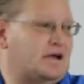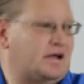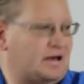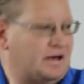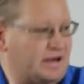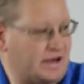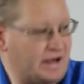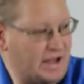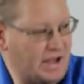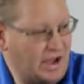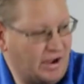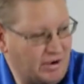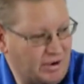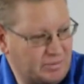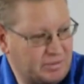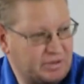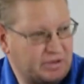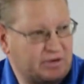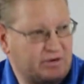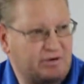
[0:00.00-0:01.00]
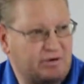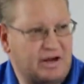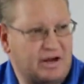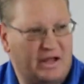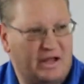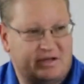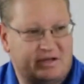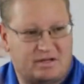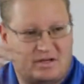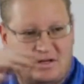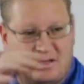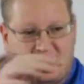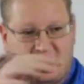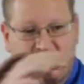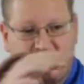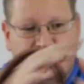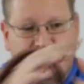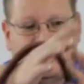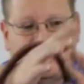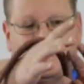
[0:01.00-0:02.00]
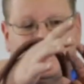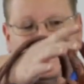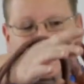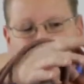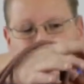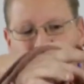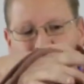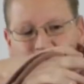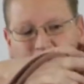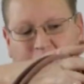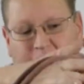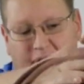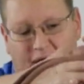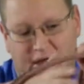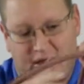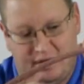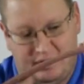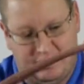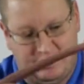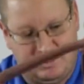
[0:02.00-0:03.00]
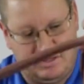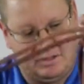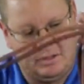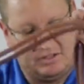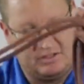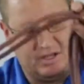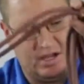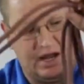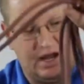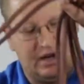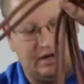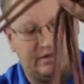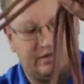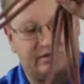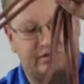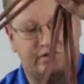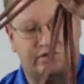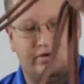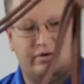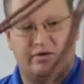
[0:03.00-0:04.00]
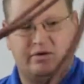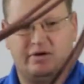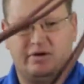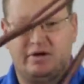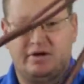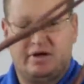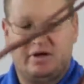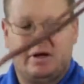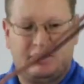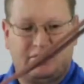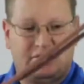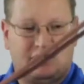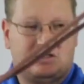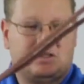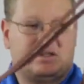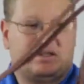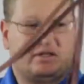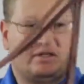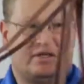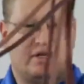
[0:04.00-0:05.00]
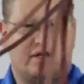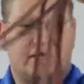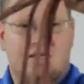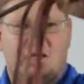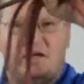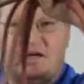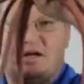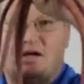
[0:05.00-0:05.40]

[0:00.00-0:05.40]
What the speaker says: Now I'm going to create another bite on the other side. So as you can see, I